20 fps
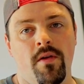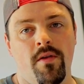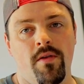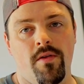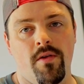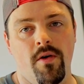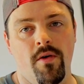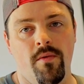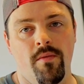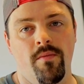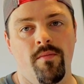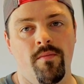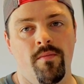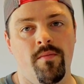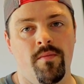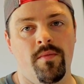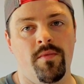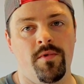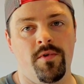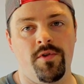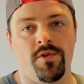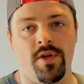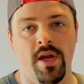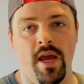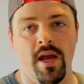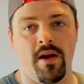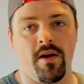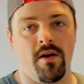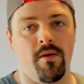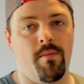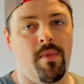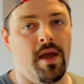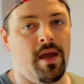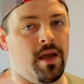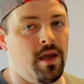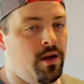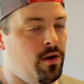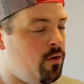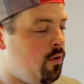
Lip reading: So shaker making